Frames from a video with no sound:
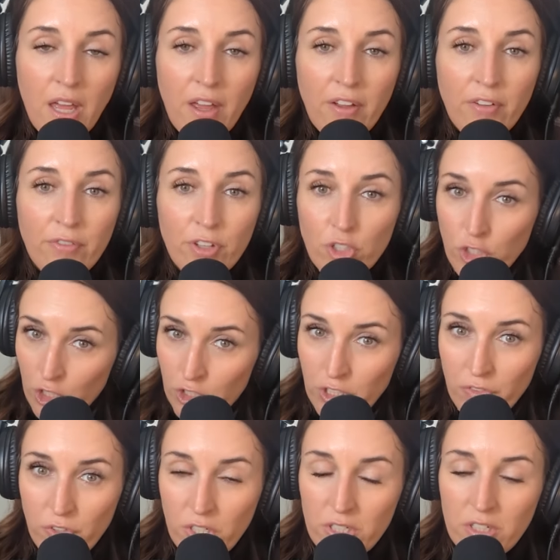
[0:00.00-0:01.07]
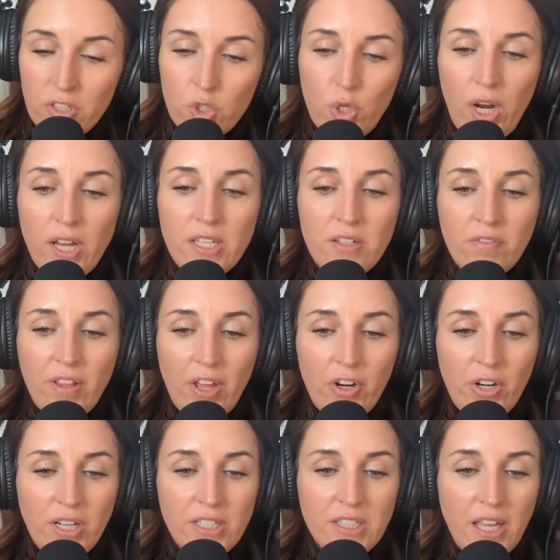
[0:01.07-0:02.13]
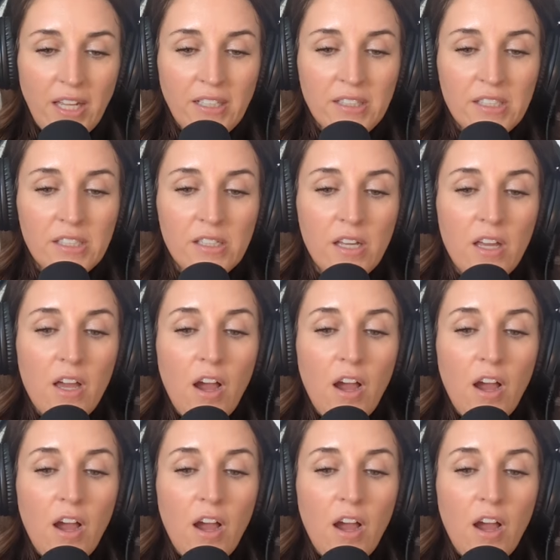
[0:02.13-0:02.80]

of The Church of Jesus Christ of Latter-day Saints,